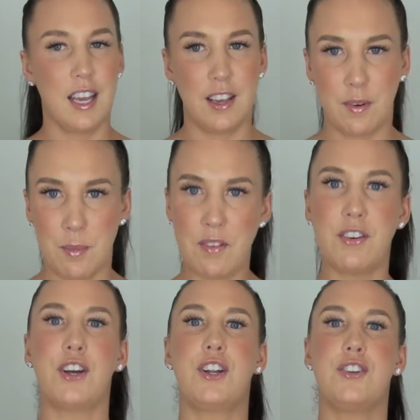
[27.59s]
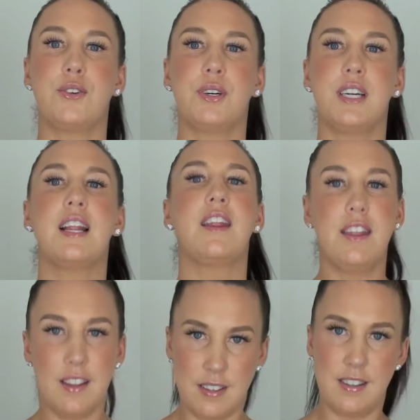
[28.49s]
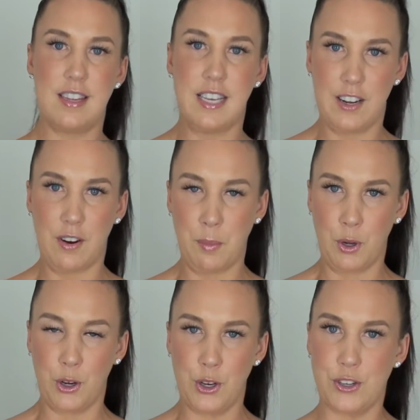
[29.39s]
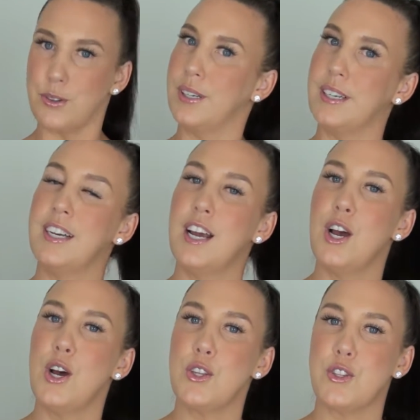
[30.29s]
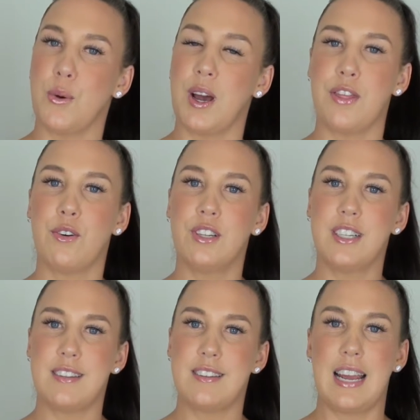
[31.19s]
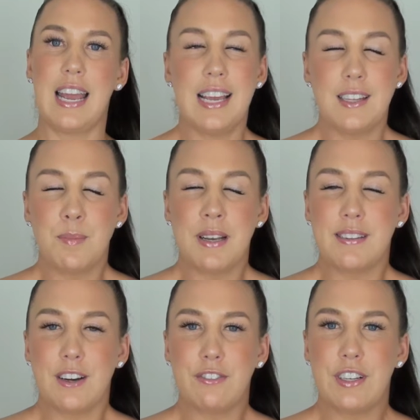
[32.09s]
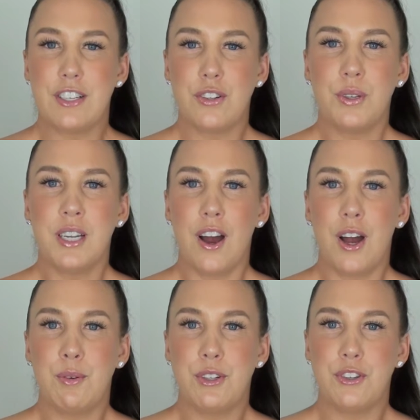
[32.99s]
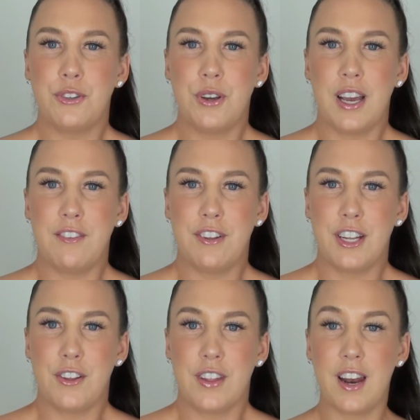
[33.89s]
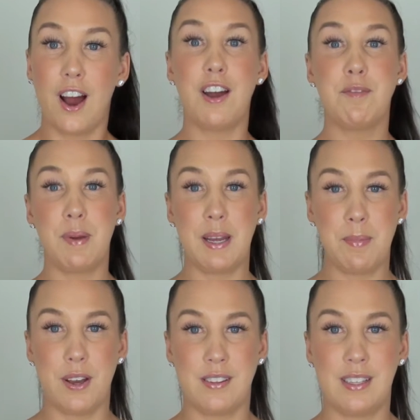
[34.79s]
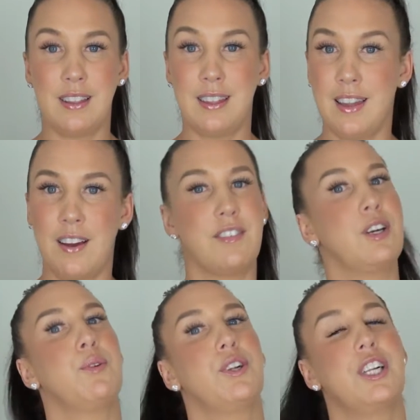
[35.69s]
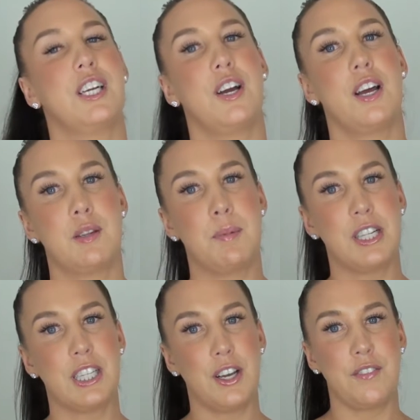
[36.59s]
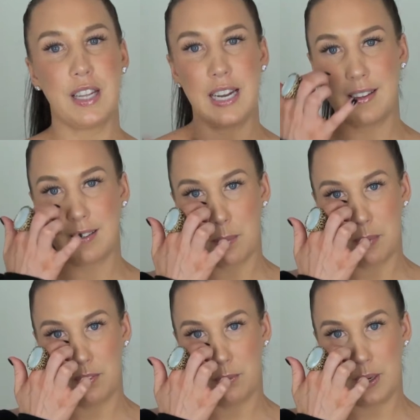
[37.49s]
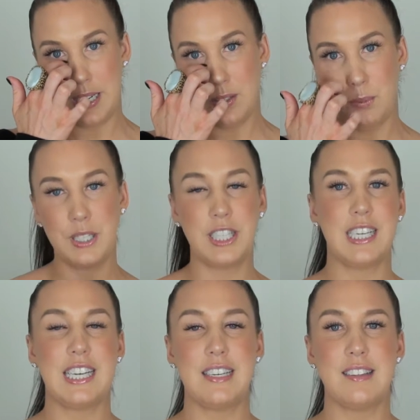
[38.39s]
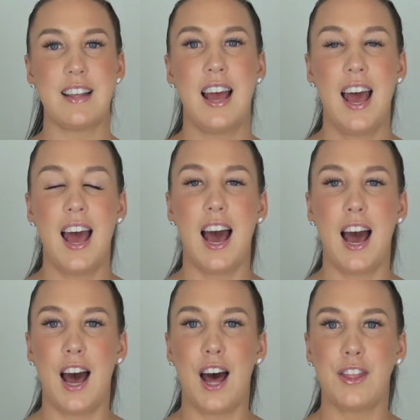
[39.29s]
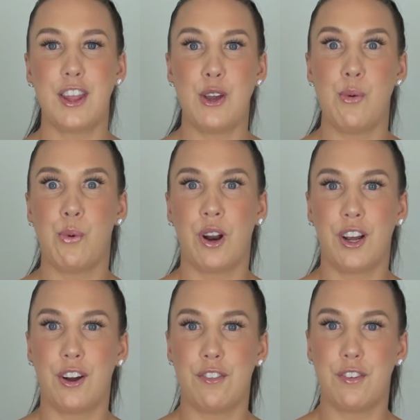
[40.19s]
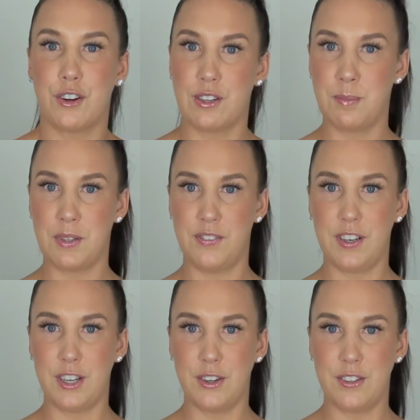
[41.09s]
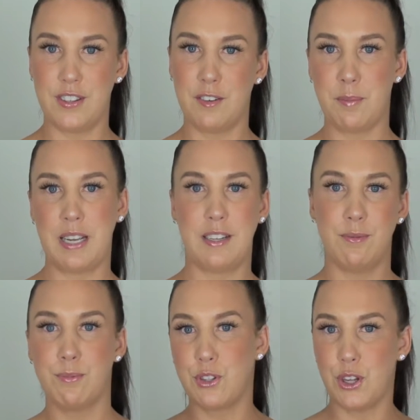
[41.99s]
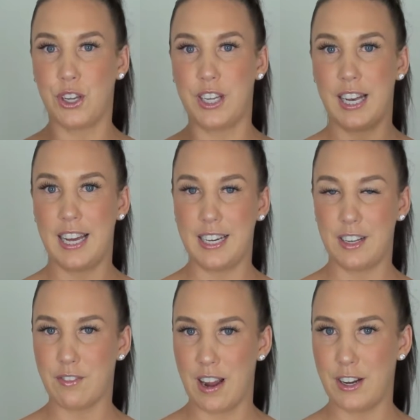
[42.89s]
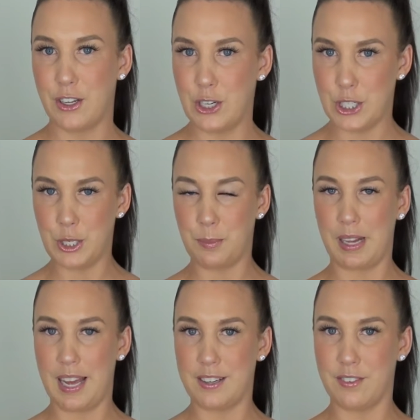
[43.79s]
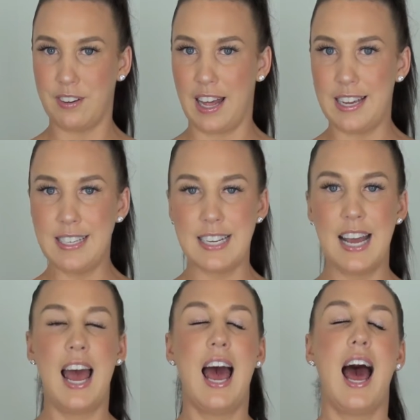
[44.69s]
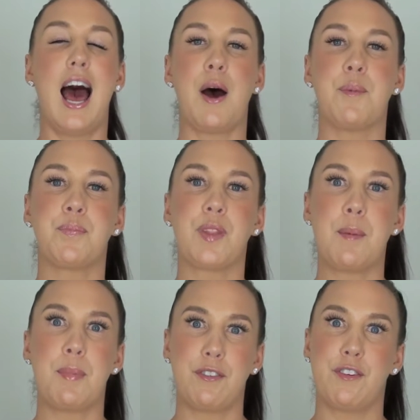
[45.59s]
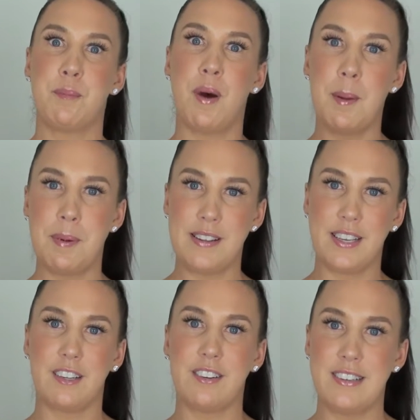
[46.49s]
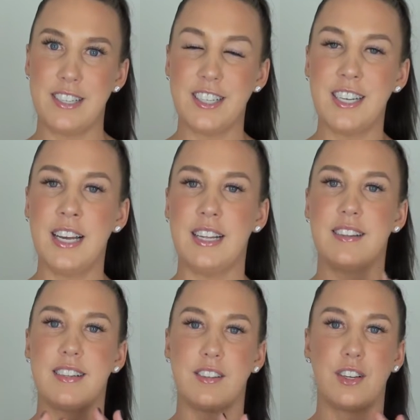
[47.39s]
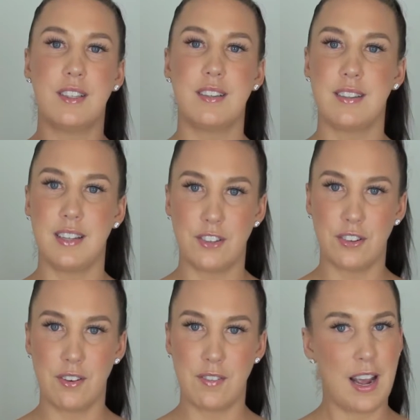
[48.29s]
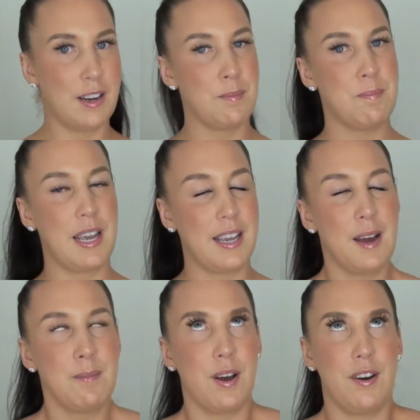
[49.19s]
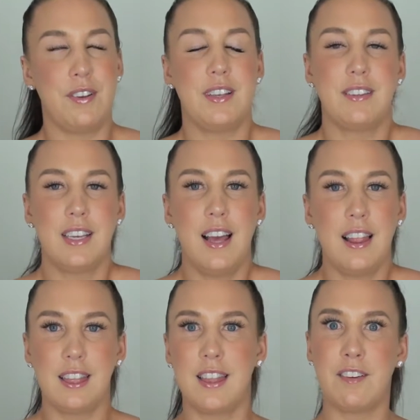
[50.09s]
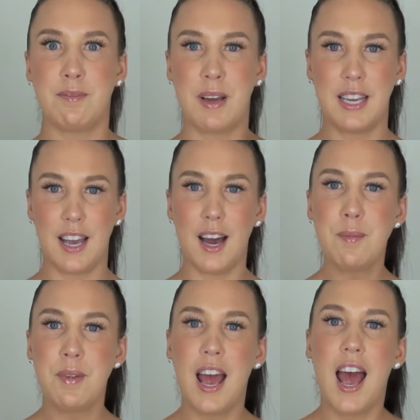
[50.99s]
If I'm ever going to do it, this is the year I'm going to do it. So I thought, just to ease myself into it, I would do a video that I've been personally loving watching, especially over the last couple of weeks, which is the what I got for Christmas videos that have been circulating around YouTube land of late. But for my particular edition, it's just going to centre around makeup, obviously. I love makeup.